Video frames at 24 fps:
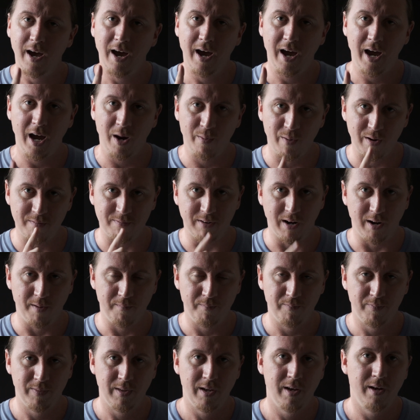However,
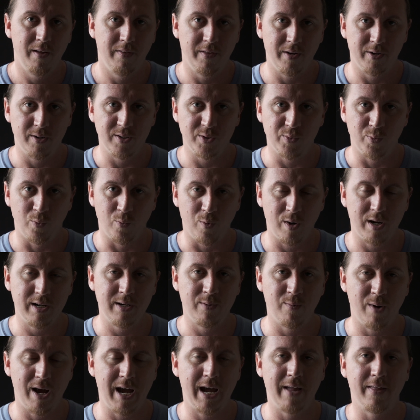there is
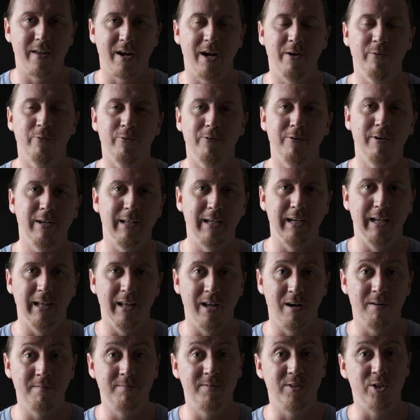one way that I really
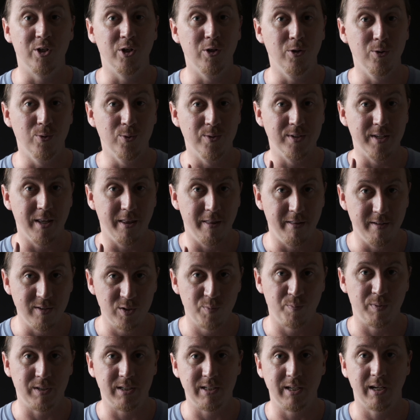love to use this
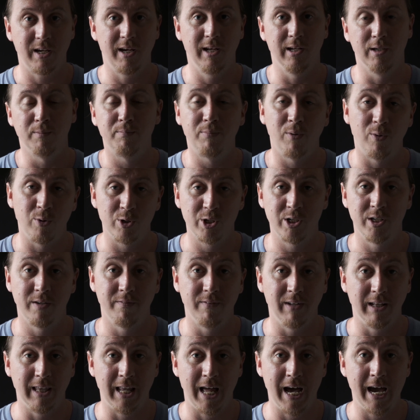particular portion of
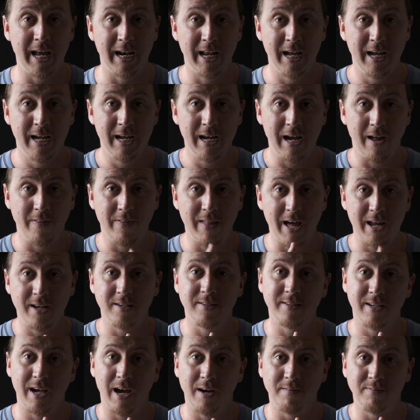the light, and that is
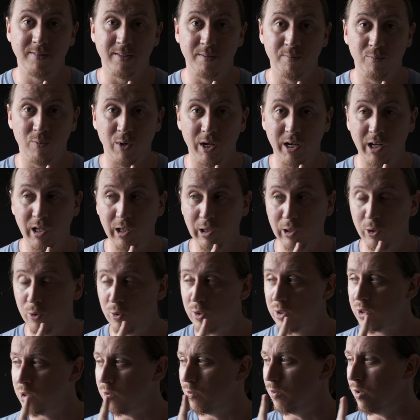to have someone
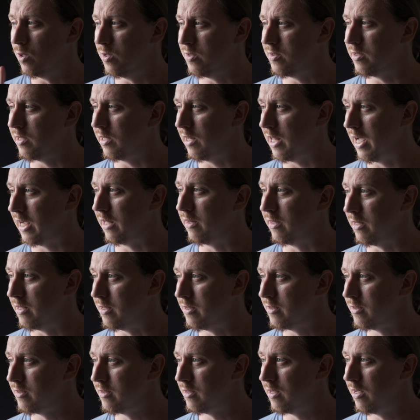look towards it like
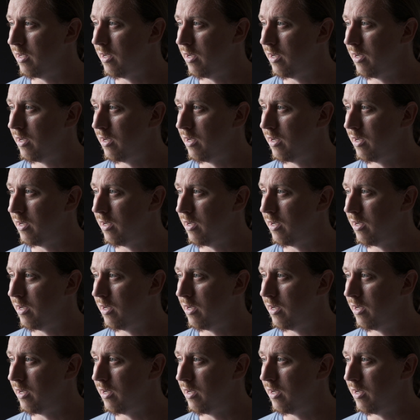this.